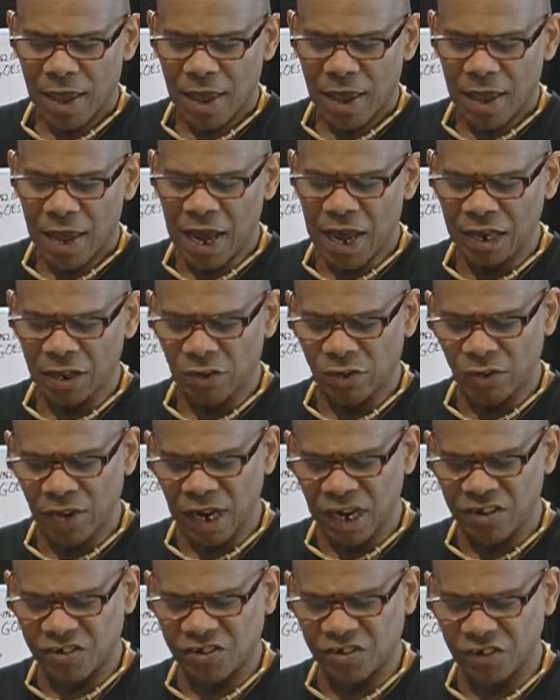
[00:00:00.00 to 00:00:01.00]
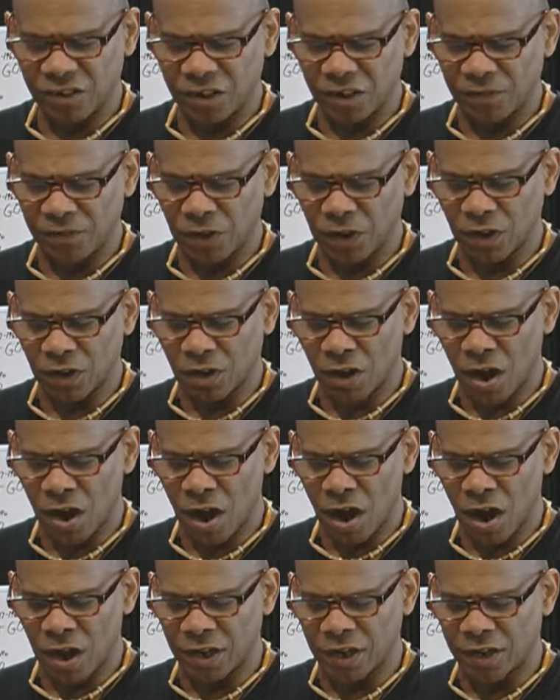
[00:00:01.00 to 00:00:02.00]
Adoration of your
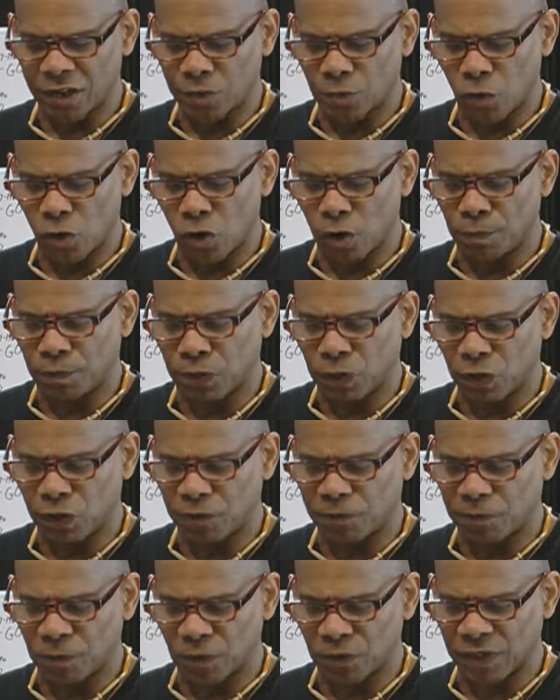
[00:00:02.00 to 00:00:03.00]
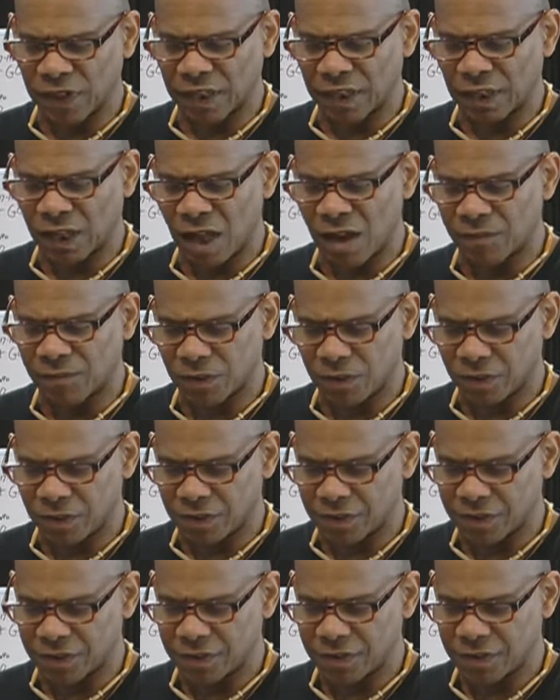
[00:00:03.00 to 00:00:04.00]
God is more beautiful than
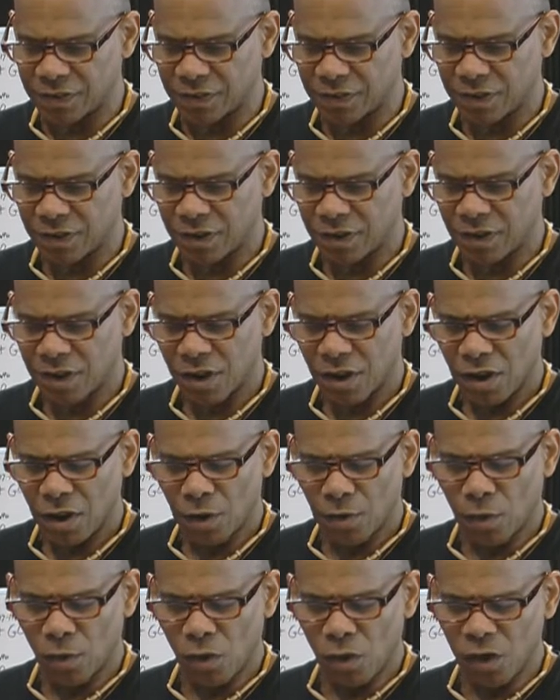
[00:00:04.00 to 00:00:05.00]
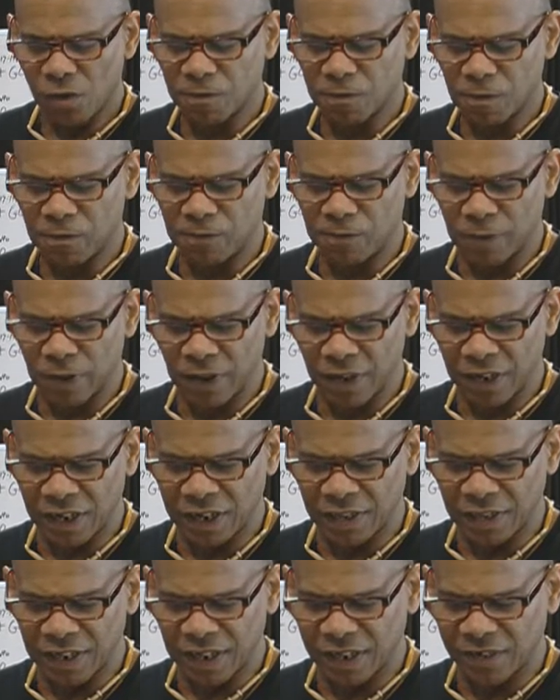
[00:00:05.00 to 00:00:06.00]
lovers, more
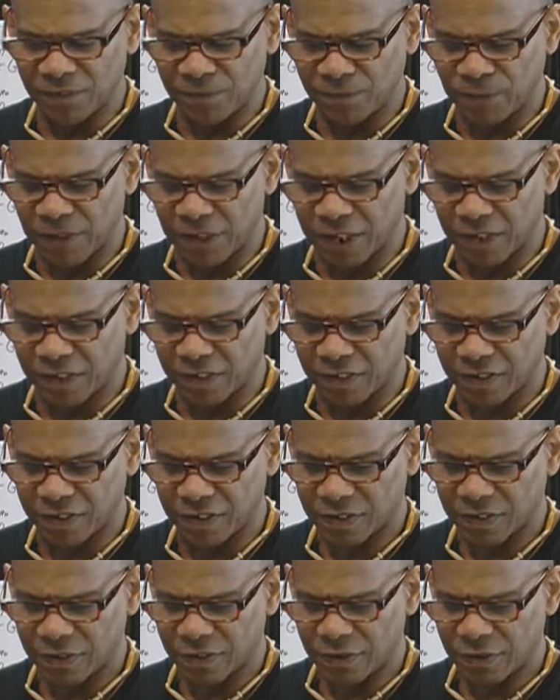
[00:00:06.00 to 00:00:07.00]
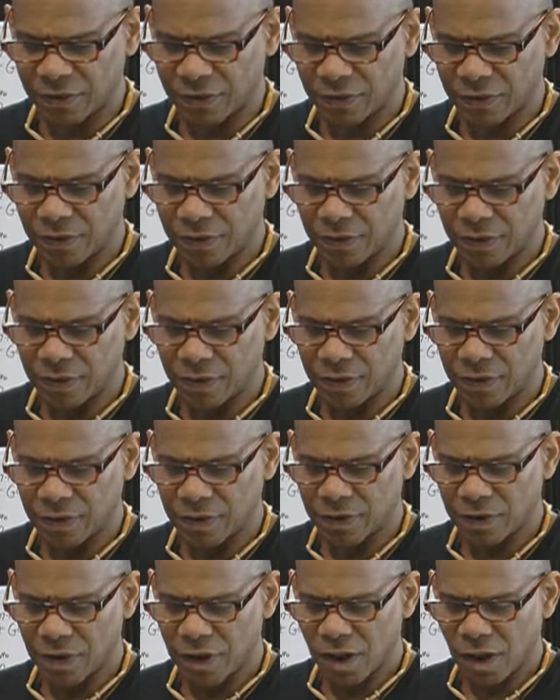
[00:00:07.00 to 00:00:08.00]
fulfilling than feast,
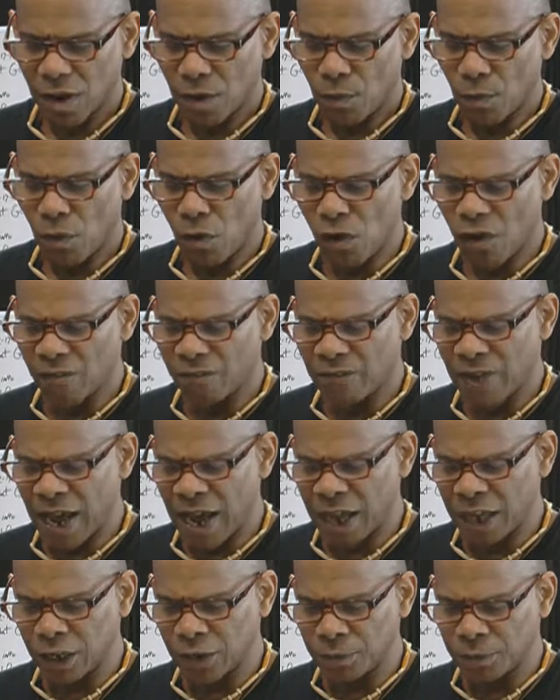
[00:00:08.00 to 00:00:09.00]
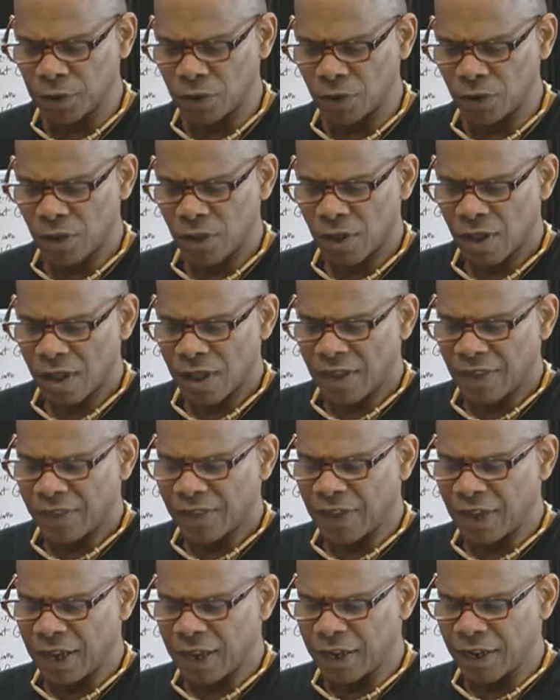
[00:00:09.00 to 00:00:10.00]
more valuable
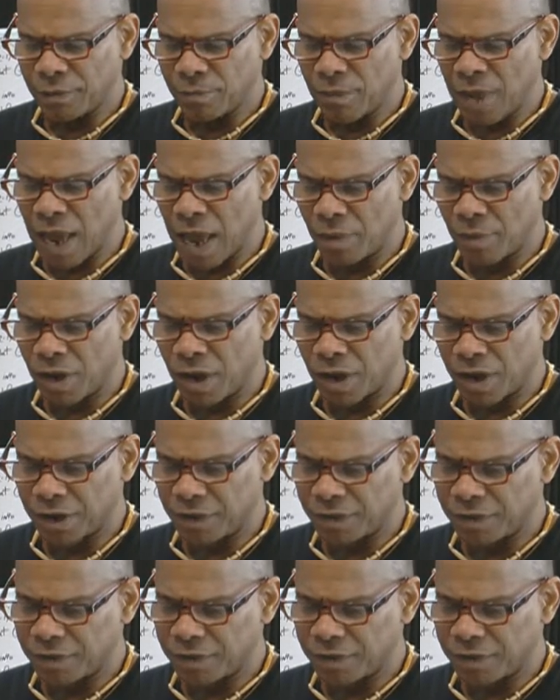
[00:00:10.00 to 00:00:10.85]
than mammon.